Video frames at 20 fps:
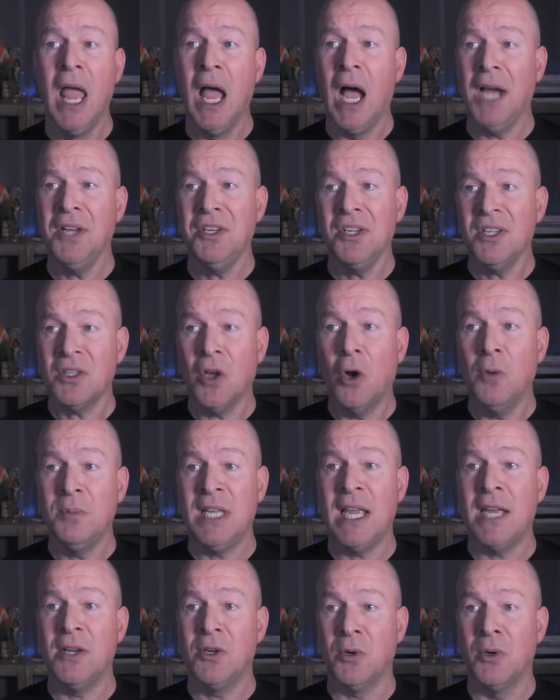I just hope
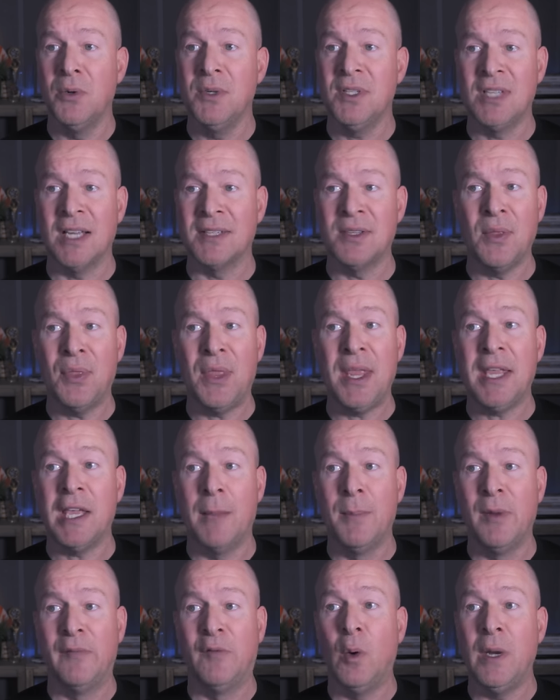Ted Cruz doesn't think
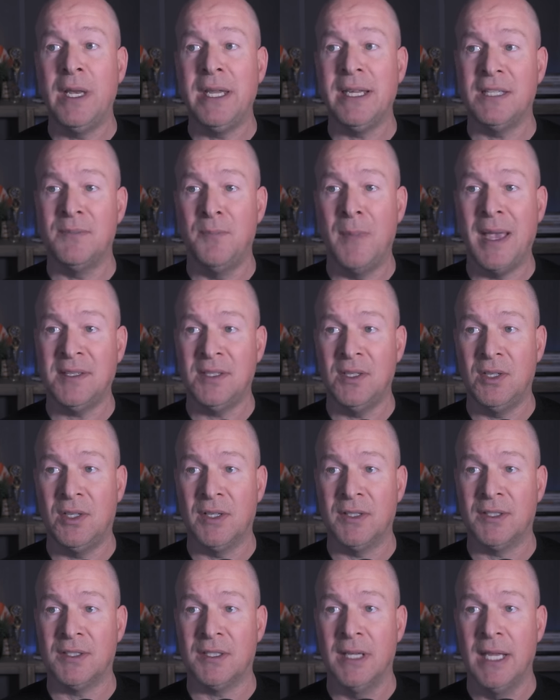I'm avoiding his
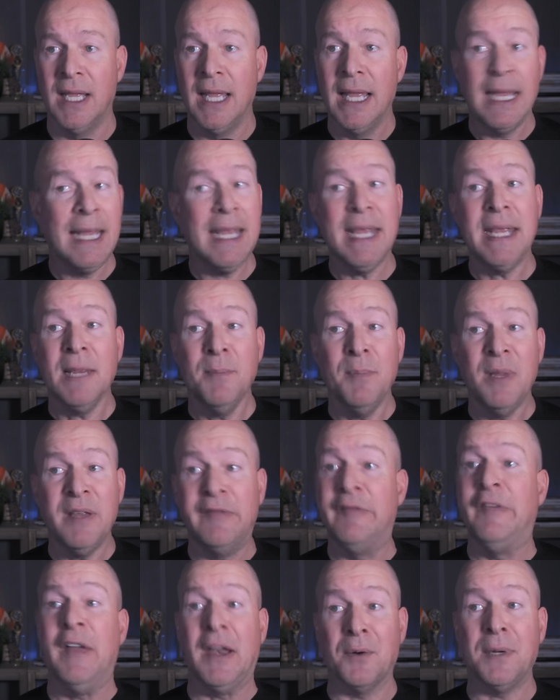messages. He can be
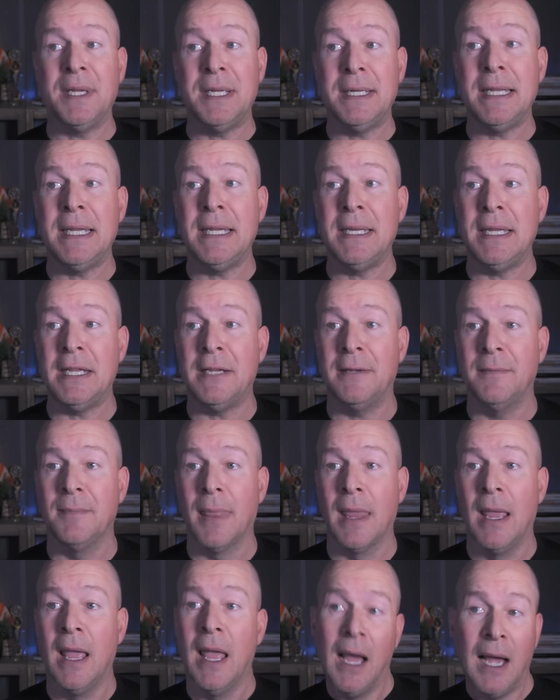very needy.
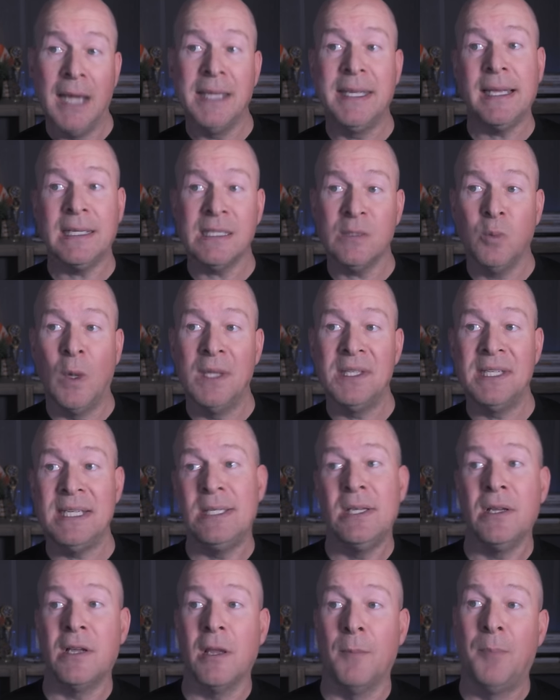I guess once he
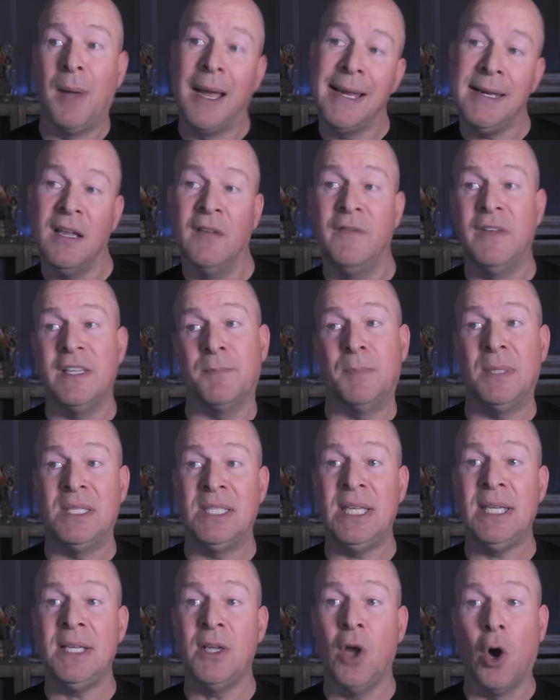took a bite of his
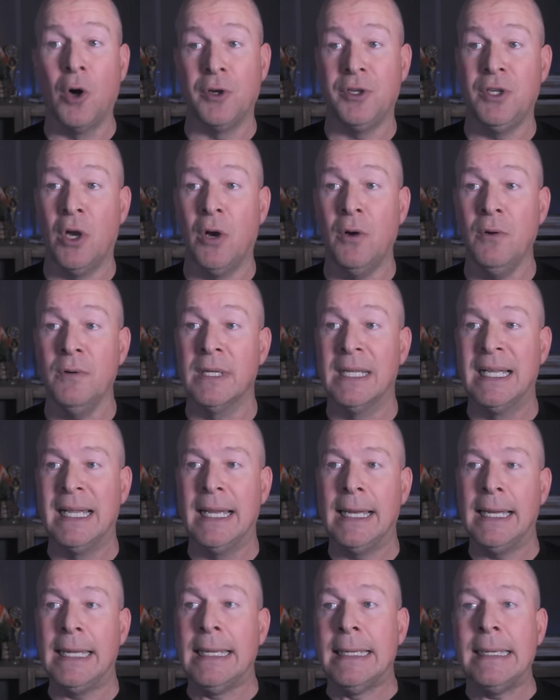petit oignon,
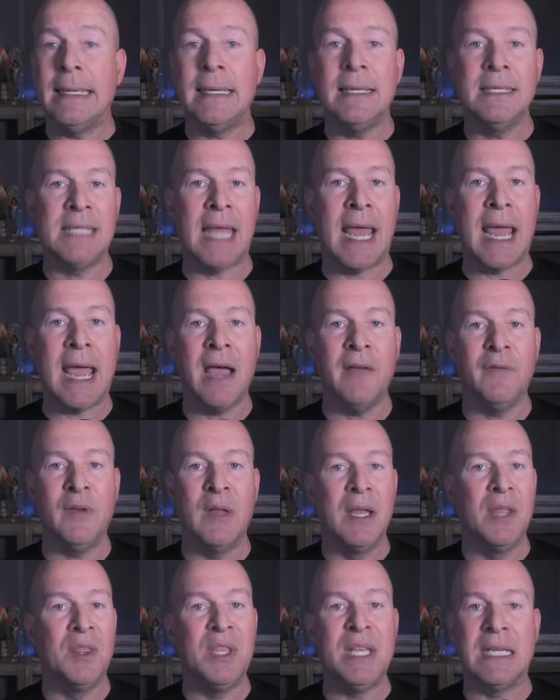he needed to have
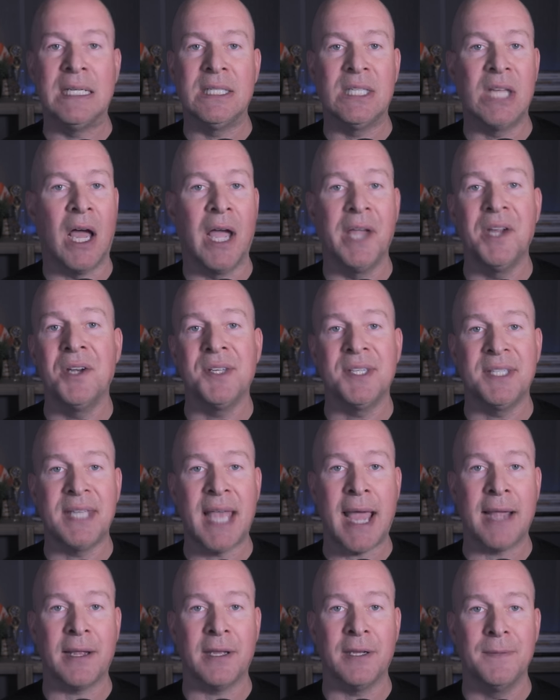the entire
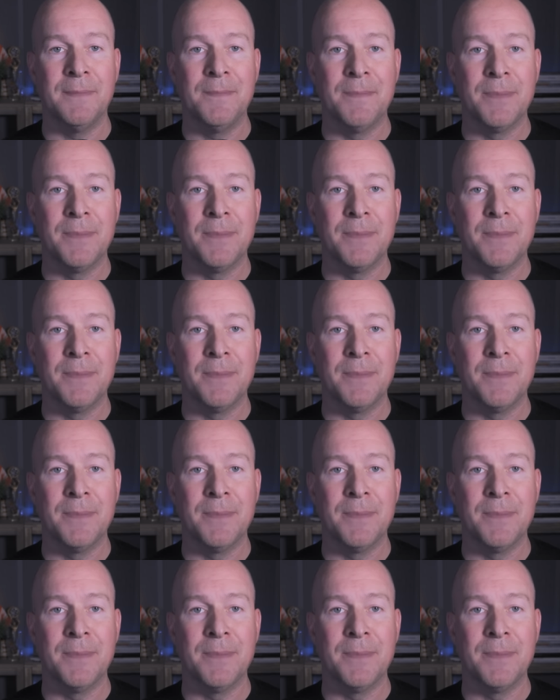sack.